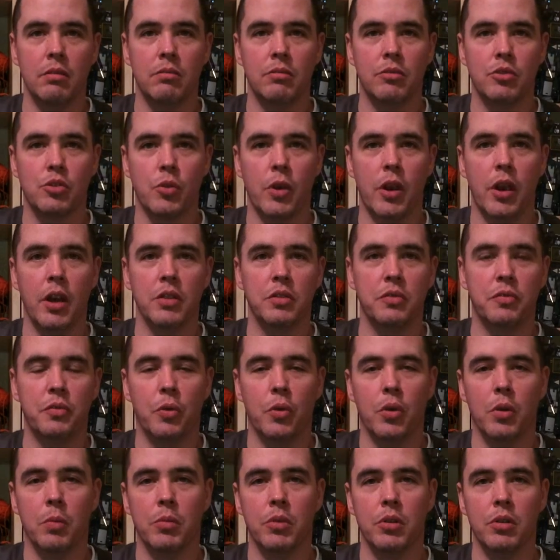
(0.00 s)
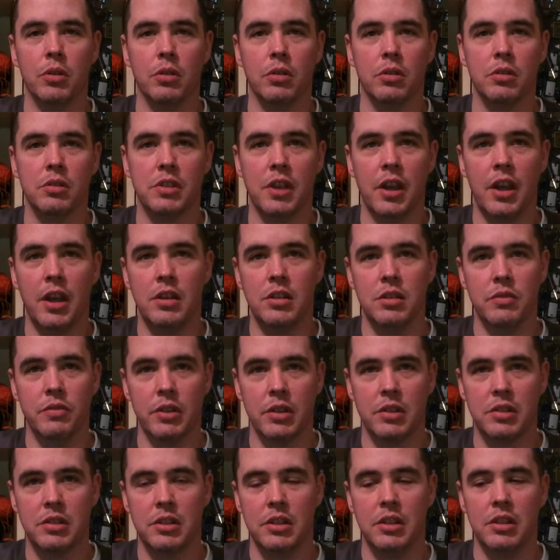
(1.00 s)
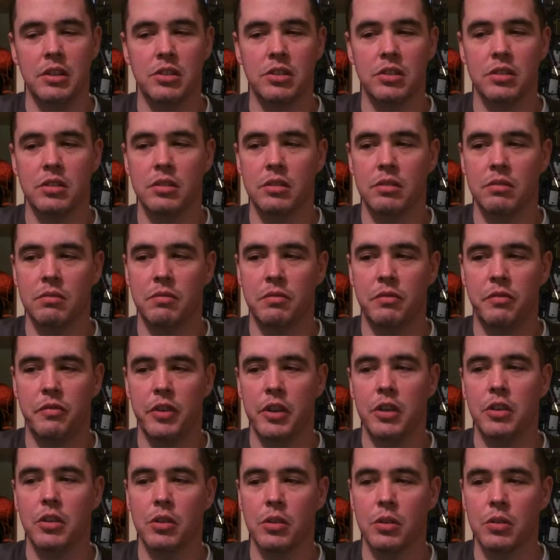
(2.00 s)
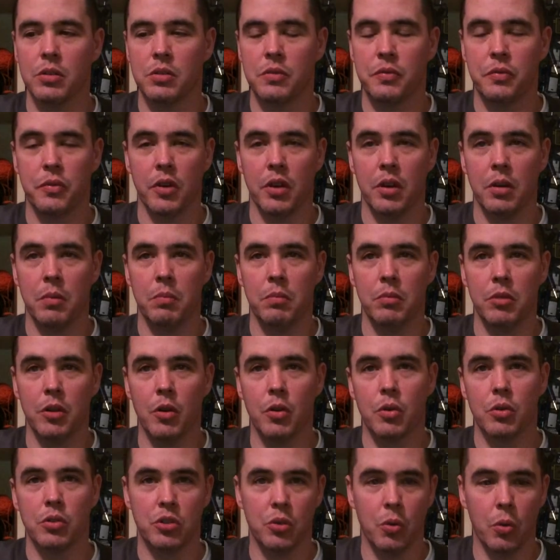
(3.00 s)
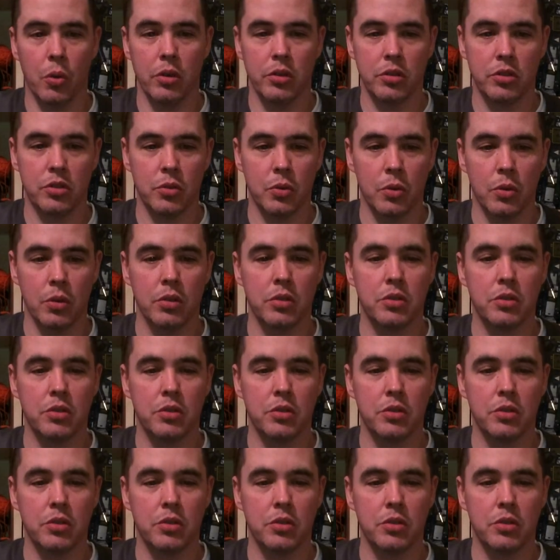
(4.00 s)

Transformers Age of Extinction figures from local toy stores.